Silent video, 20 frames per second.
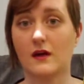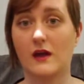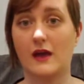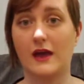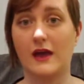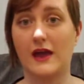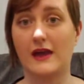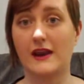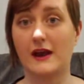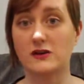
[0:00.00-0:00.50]

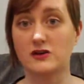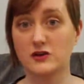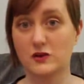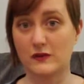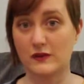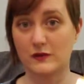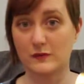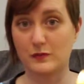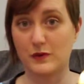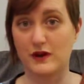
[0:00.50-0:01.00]
And I'll
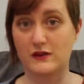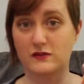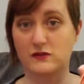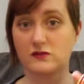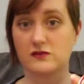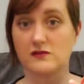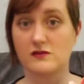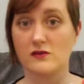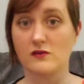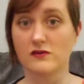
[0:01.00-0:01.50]
show this,
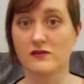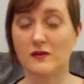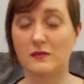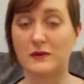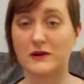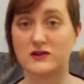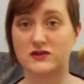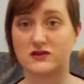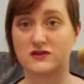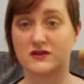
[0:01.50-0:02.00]
you'll see
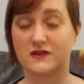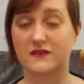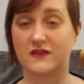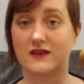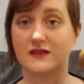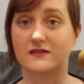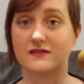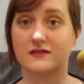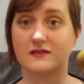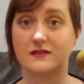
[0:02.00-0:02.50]
pictures of
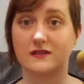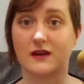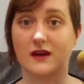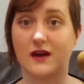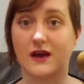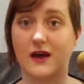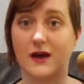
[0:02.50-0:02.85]
this